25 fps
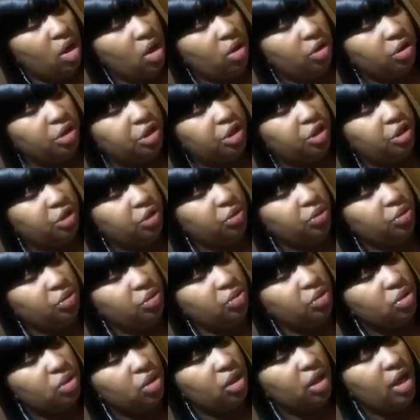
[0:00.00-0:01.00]
or
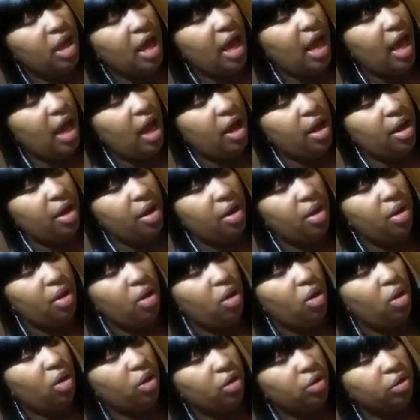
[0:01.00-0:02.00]
shoes or
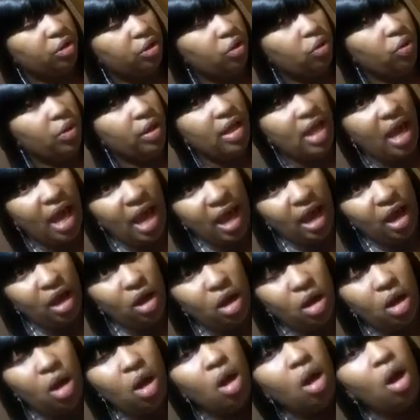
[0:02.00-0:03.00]
hair or doing
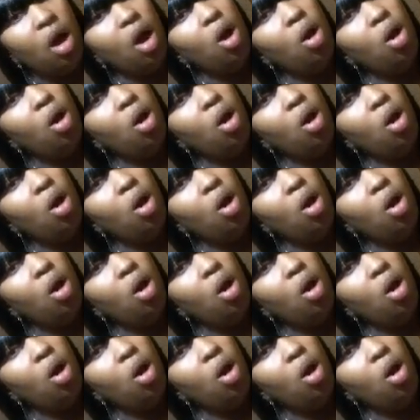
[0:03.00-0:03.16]
hair.